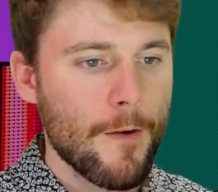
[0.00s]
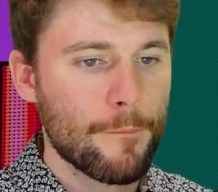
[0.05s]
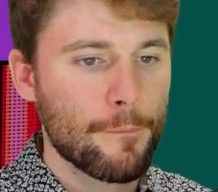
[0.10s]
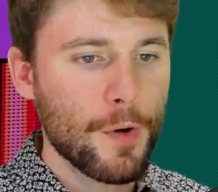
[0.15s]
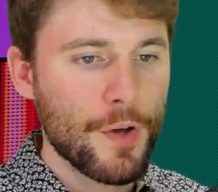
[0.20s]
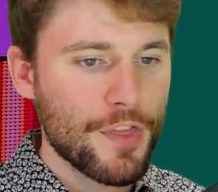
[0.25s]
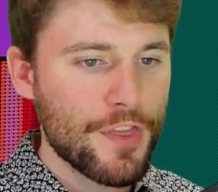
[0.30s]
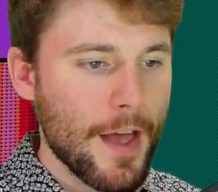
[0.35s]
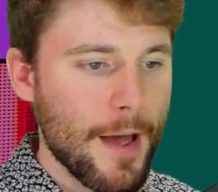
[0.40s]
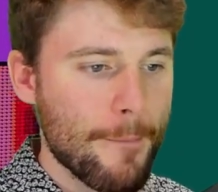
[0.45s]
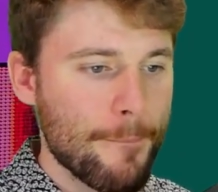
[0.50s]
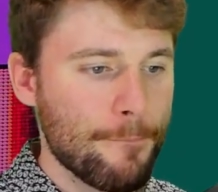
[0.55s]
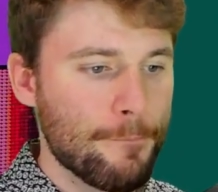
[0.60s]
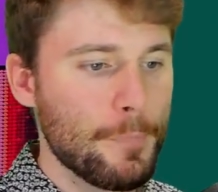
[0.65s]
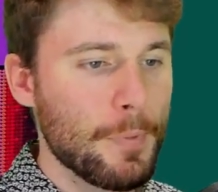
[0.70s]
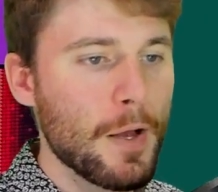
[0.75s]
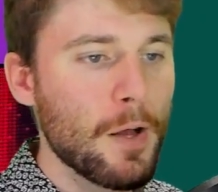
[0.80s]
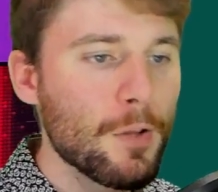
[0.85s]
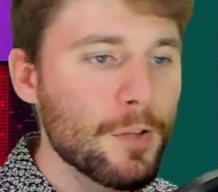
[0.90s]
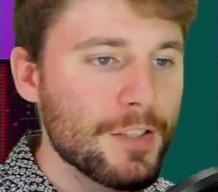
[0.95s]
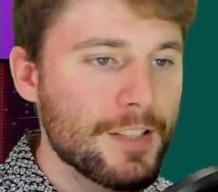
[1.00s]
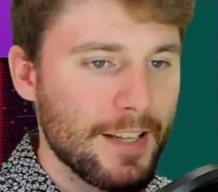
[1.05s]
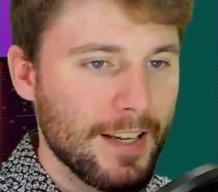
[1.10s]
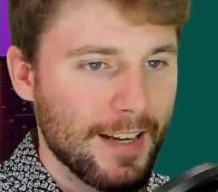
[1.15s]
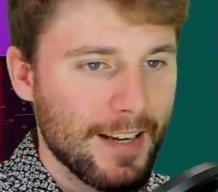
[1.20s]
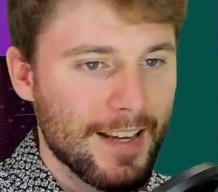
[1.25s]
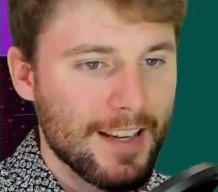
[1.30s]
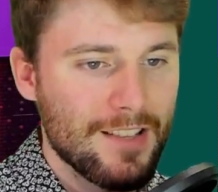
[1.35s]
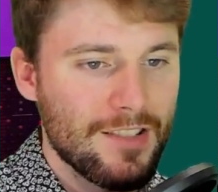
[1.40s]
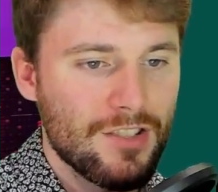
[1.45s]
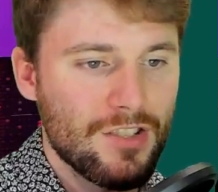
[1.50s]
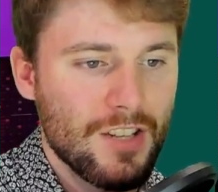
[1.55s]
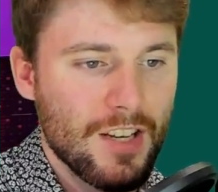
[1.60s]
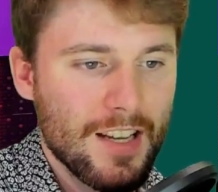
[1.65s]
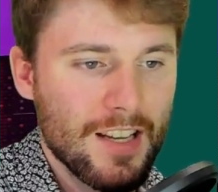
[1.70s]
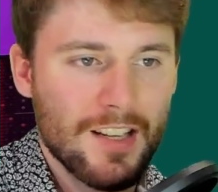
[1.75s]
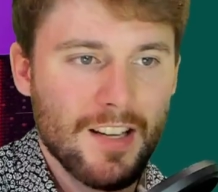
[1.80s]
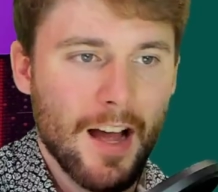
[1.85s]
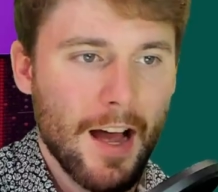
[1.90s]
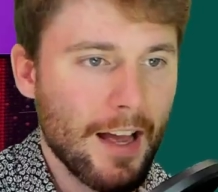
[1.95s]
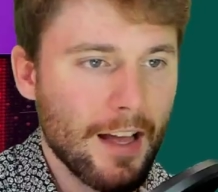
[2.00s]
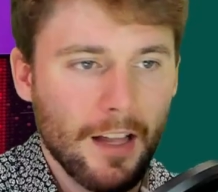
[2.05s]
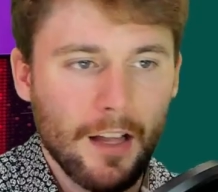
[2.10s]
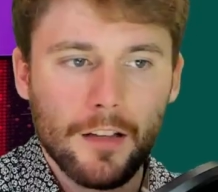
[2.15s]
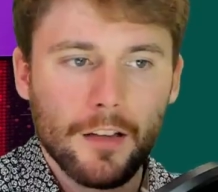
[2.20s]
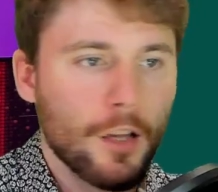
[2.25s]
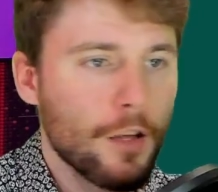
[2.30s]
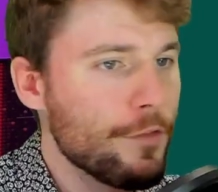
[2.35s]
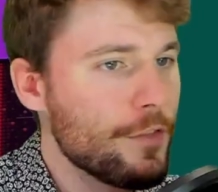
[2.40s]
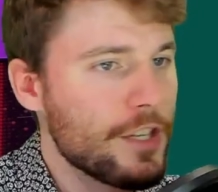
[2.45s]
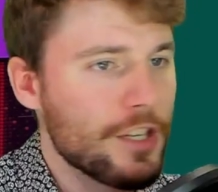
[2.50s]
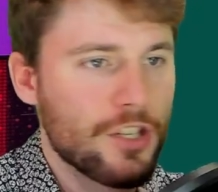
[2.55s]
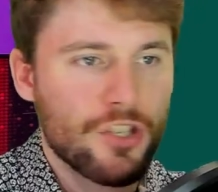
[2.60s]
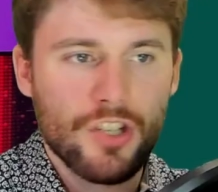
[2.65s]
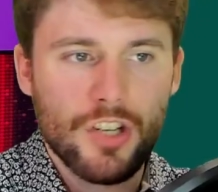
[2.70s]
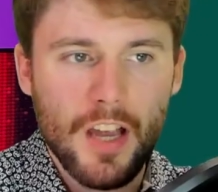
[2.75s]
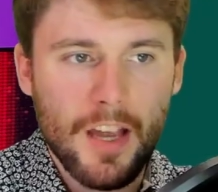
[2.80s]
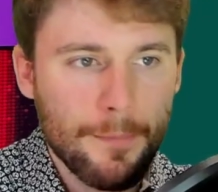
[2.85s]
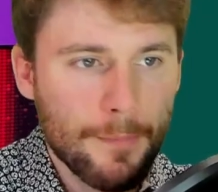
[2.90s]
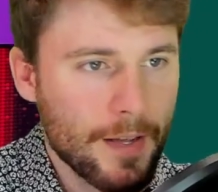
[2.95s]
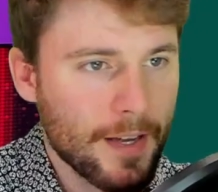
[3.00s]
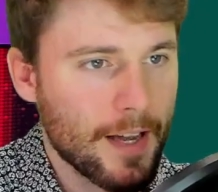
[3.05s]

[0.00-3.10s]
But that building I love the shape.